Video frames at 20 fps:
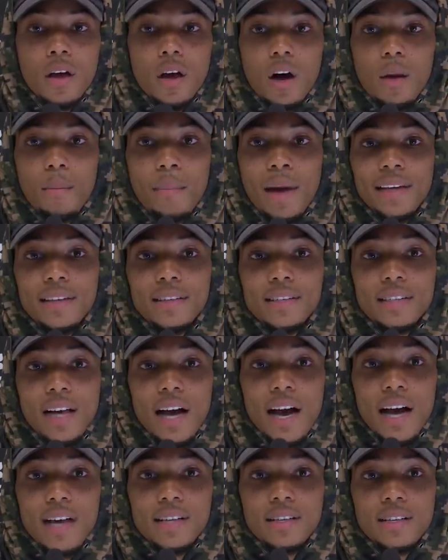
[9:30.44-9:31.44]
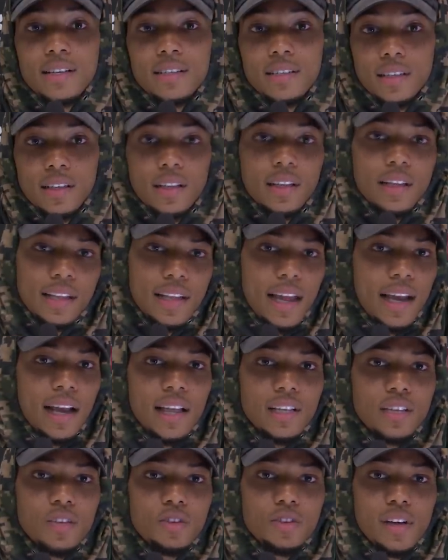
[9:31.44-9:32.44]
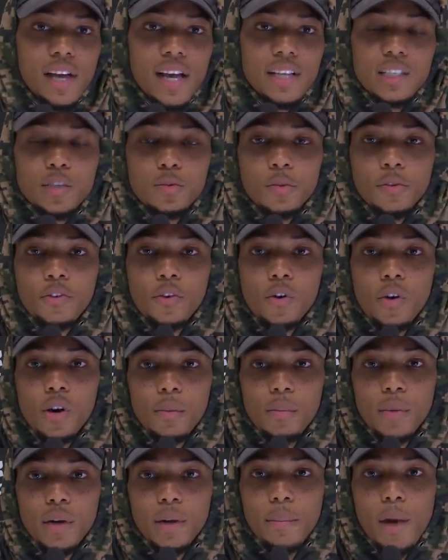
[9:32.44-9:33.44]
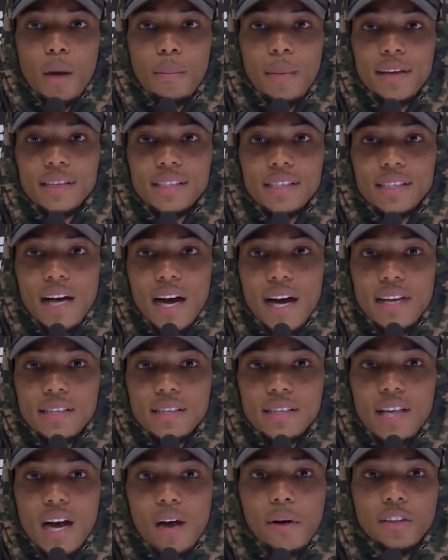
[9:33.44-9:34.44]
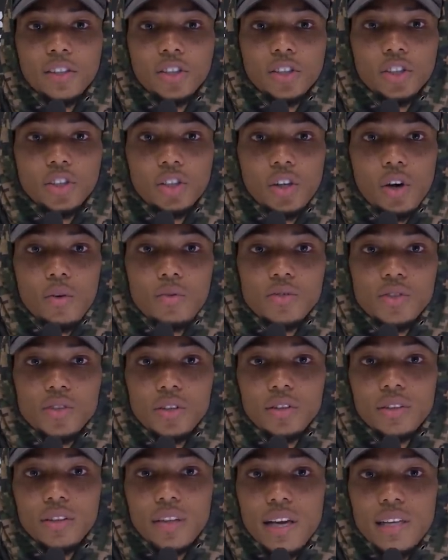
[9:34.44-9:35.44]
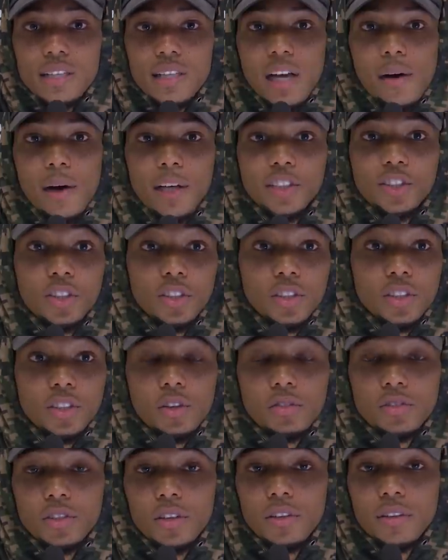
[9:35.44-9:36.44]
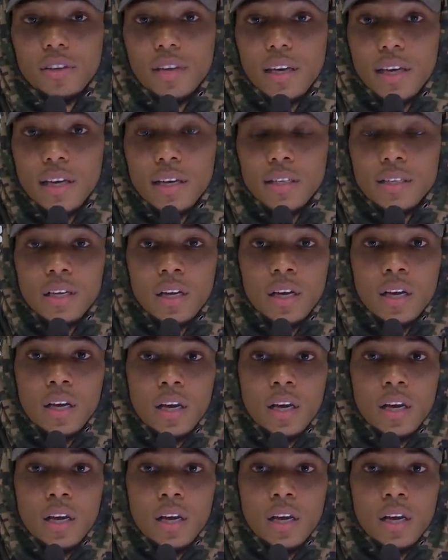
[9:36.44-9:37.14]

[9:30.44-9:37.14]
um, my disguises and, and like I told you guys this before, but about my disguises, how I should show certain things, how I shouldn't show certain things.